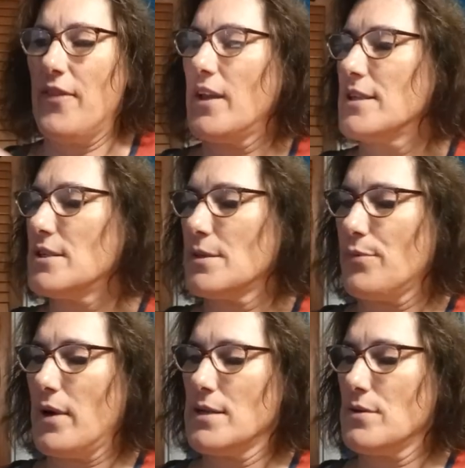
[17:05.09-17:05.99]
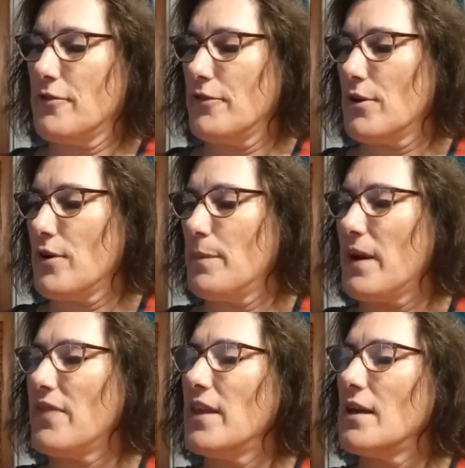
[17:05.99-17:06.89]
I think I took the price off of it already,
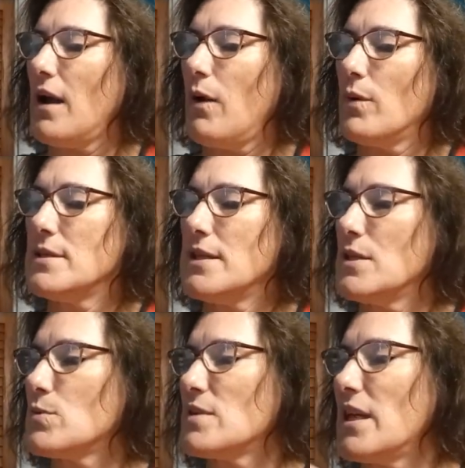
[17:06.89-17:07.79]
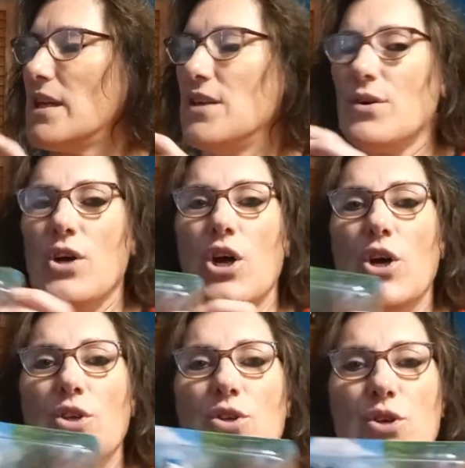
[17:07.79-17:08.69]
but I think I want to say this was like either
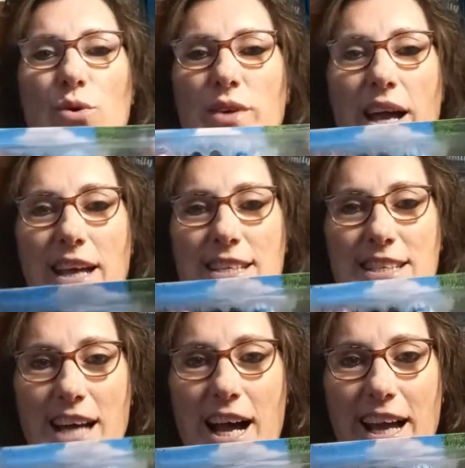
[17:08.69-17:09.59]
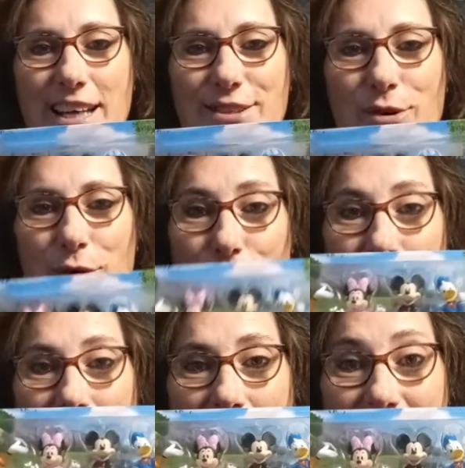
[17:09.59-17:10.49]
$2.99 or
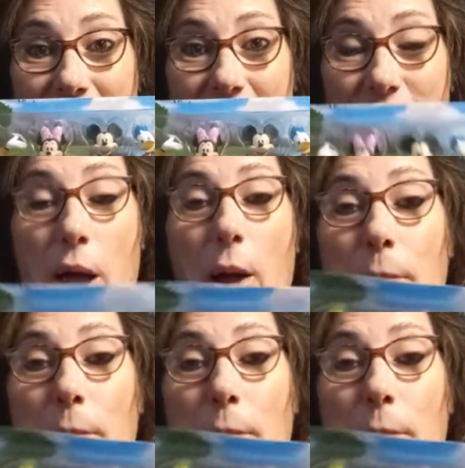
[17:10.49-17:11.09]
$3.99.